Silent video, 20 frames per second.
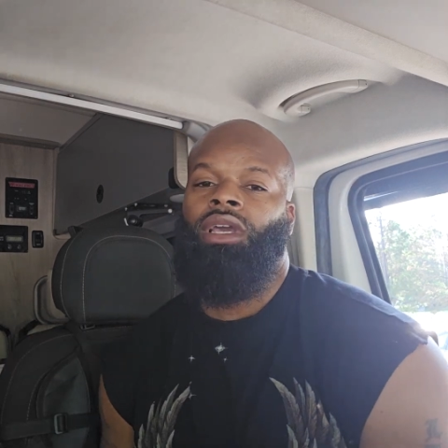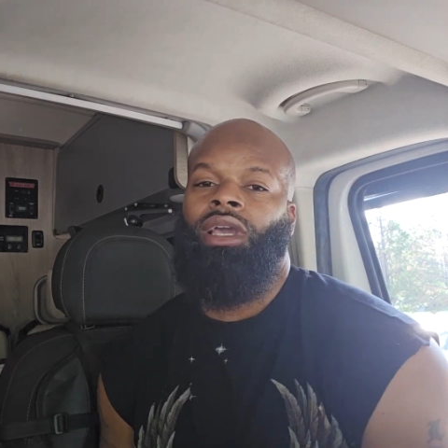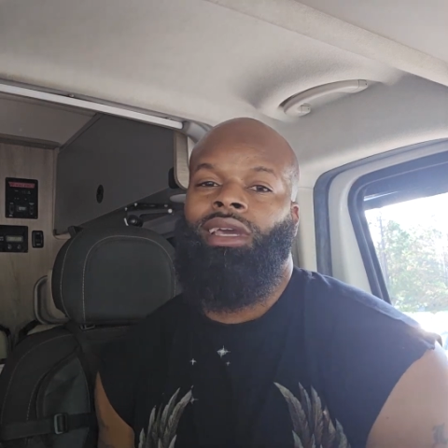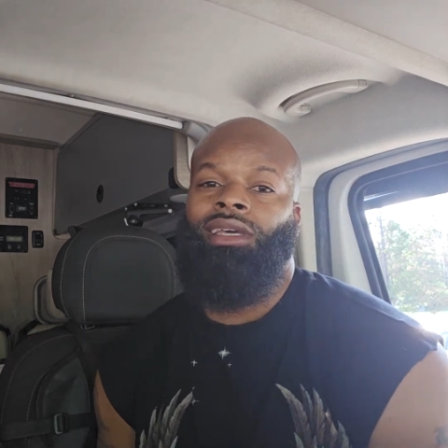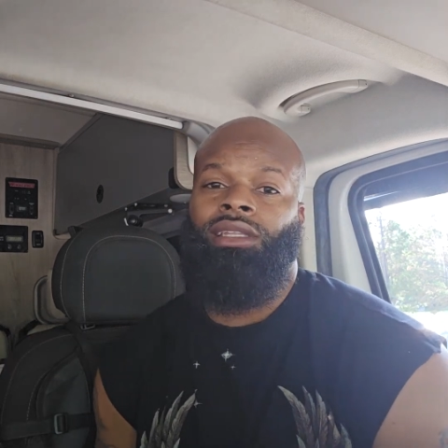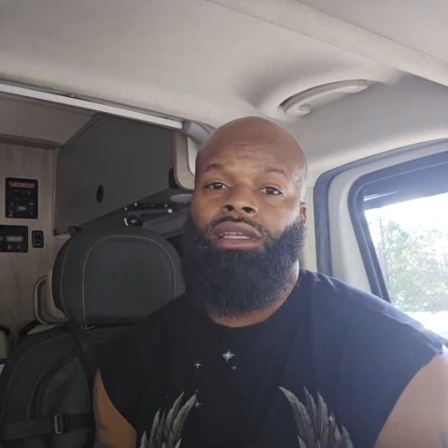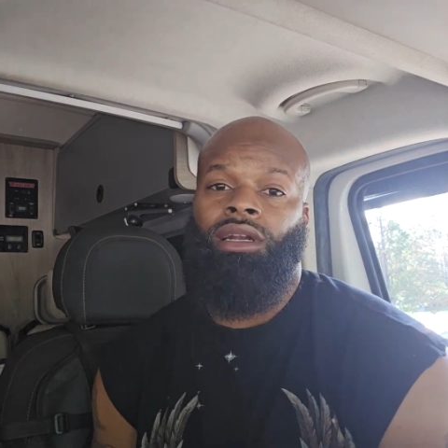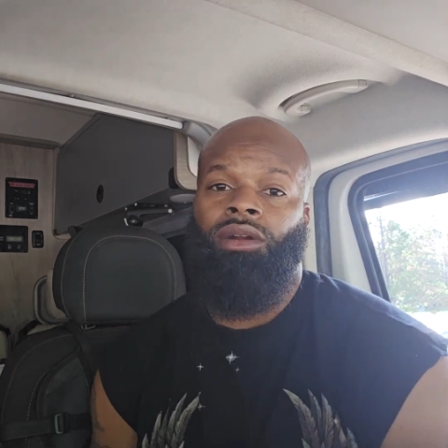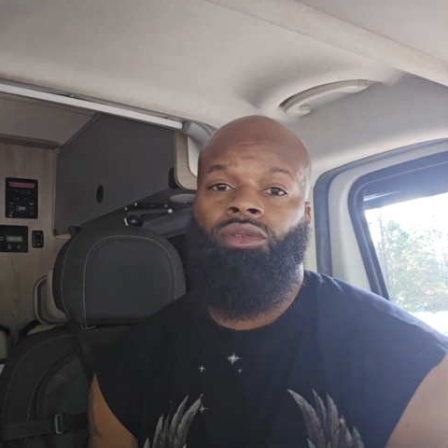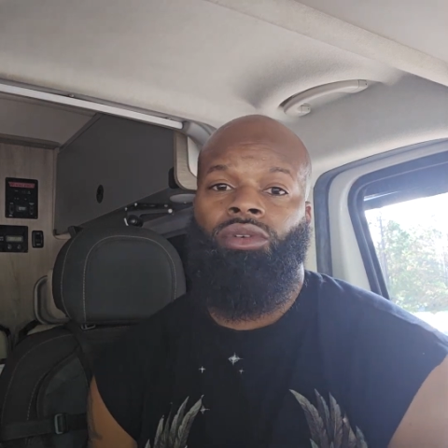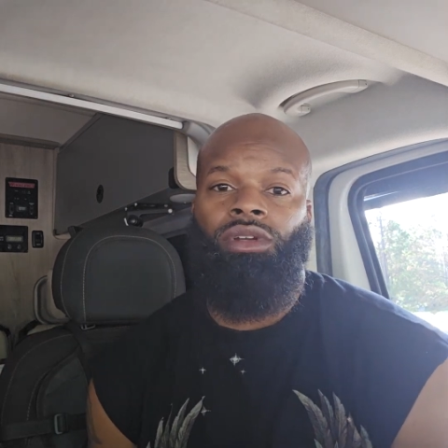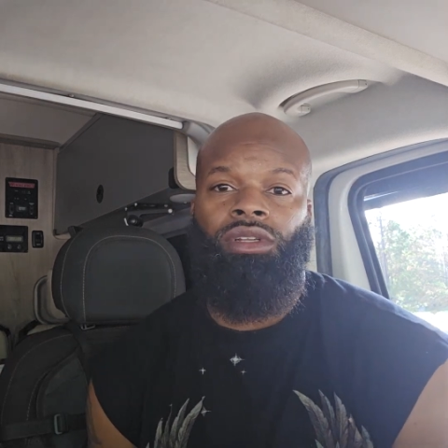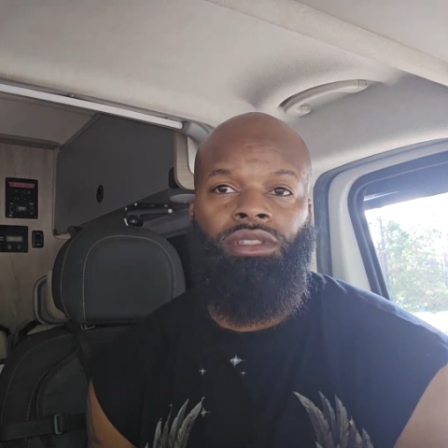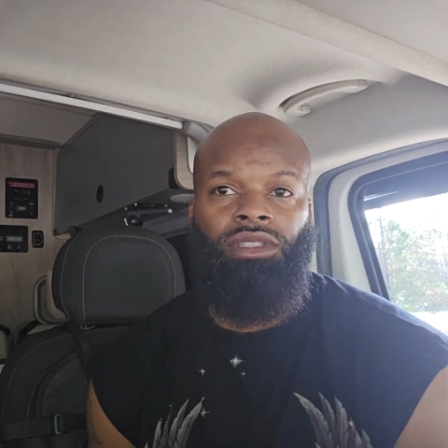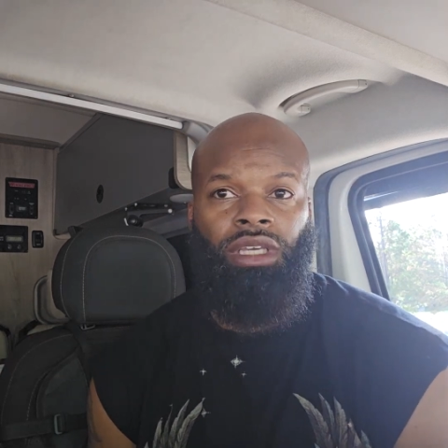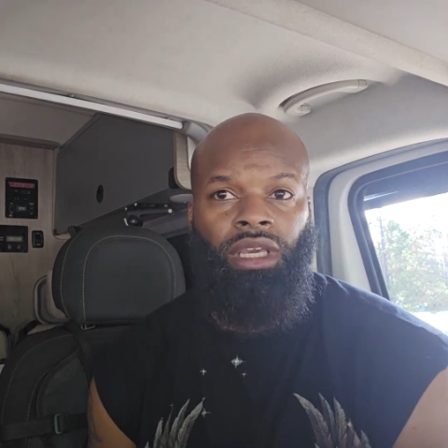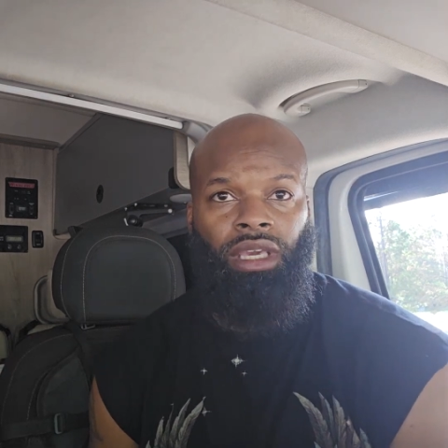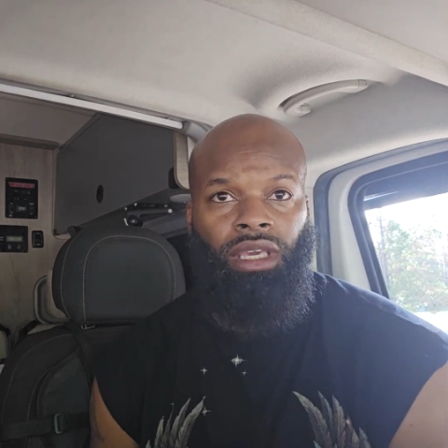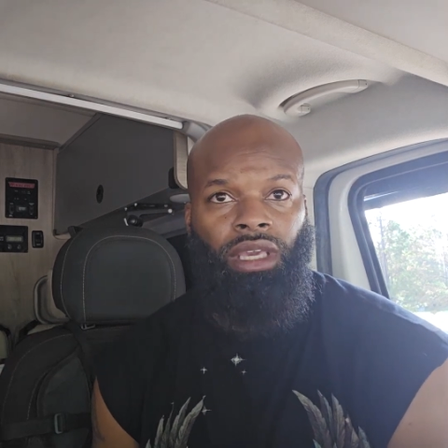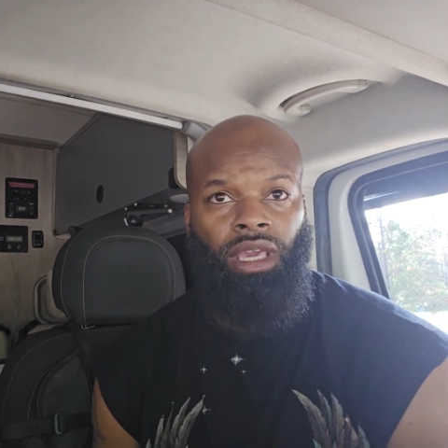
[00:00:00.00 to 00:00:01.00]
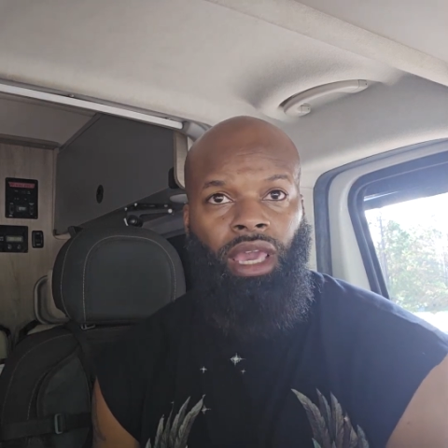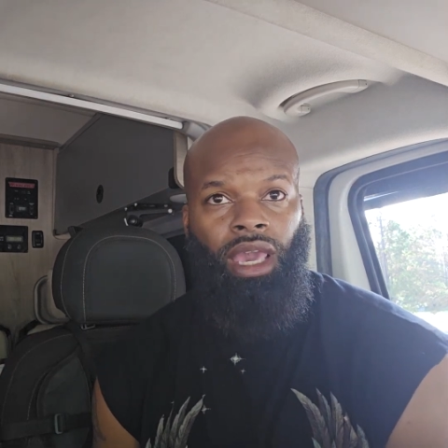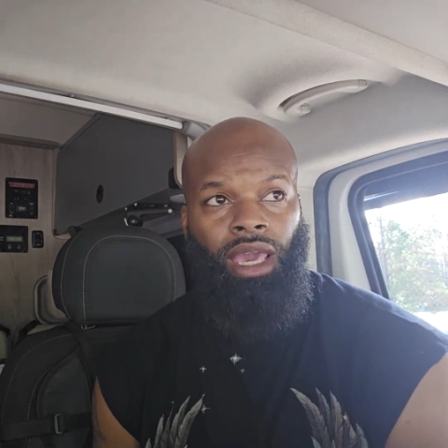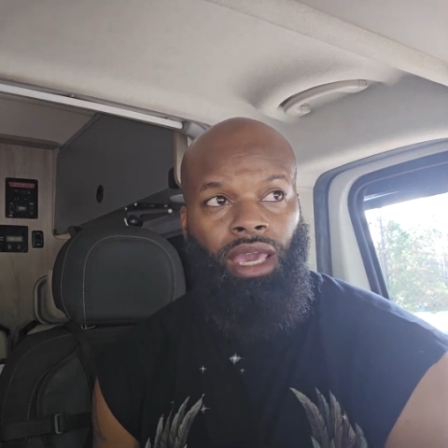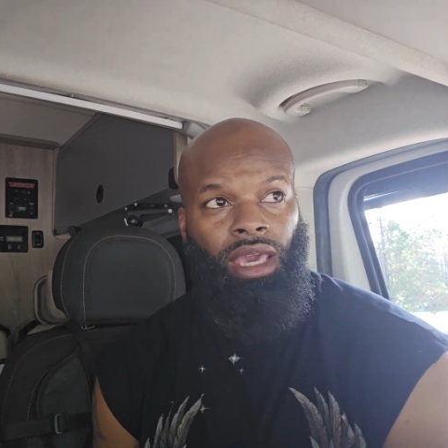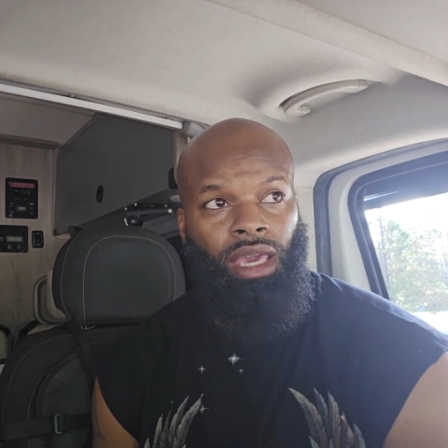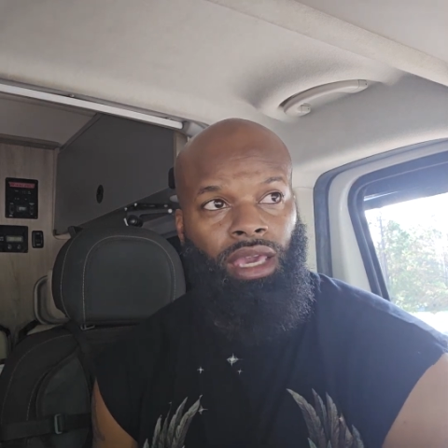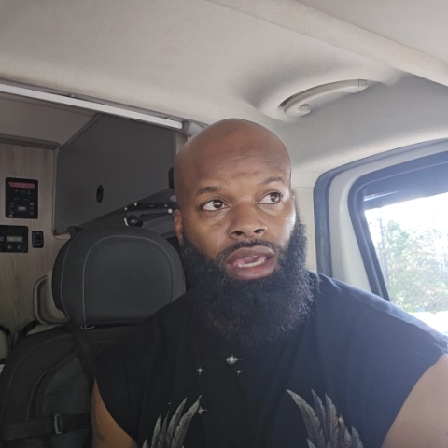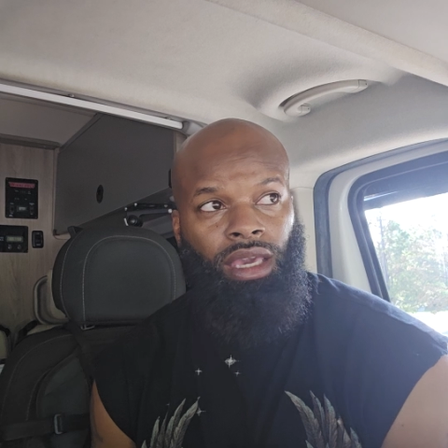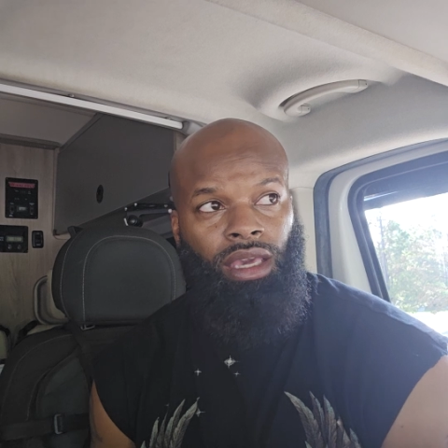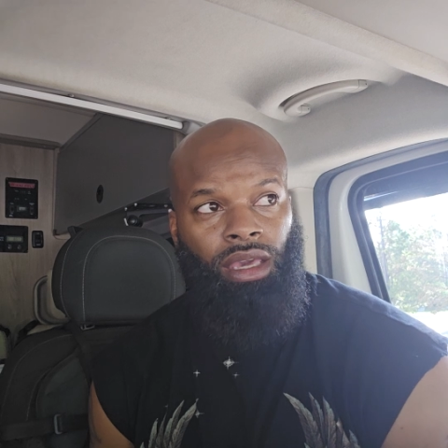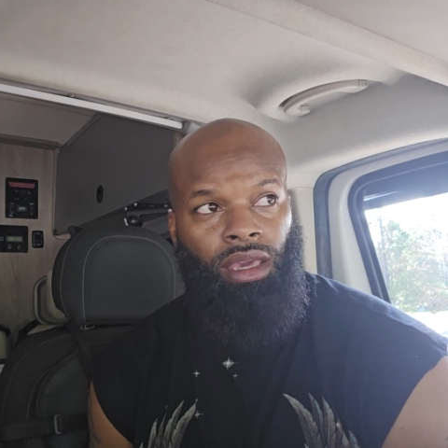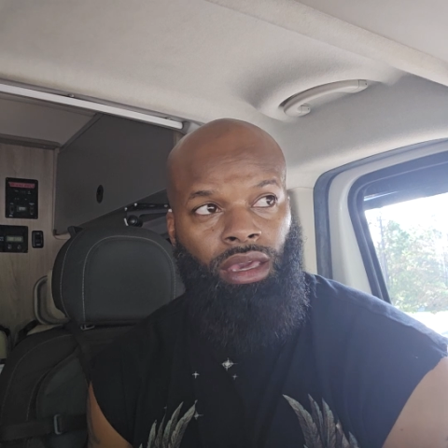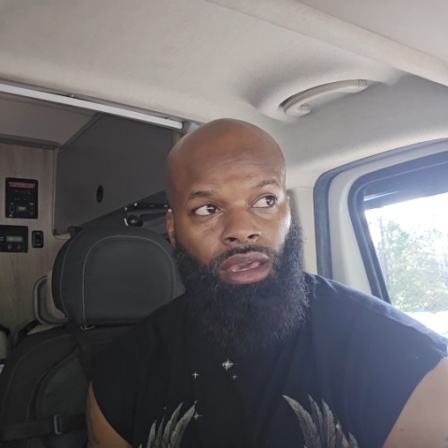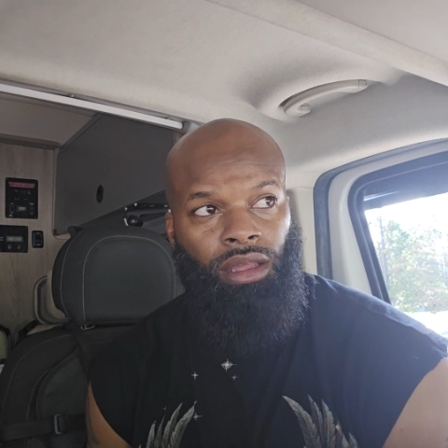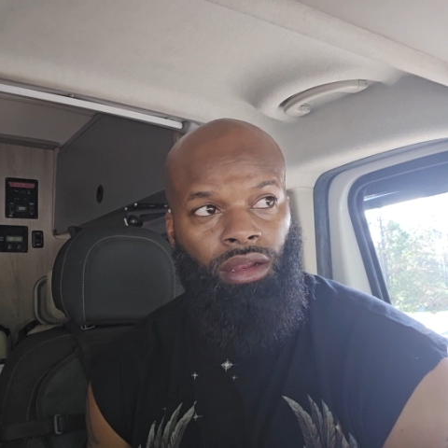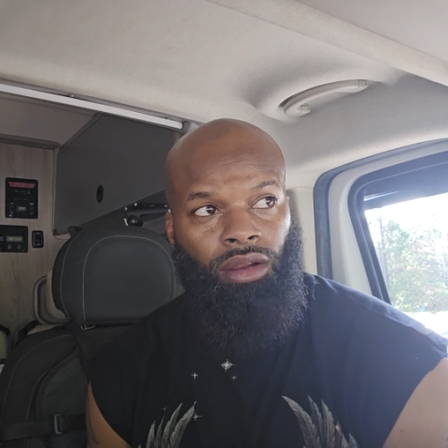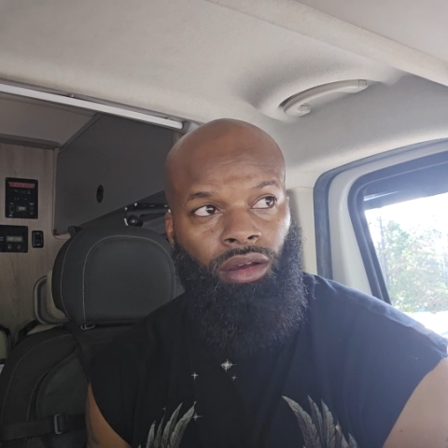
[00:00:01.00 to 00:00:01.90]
then I want to take a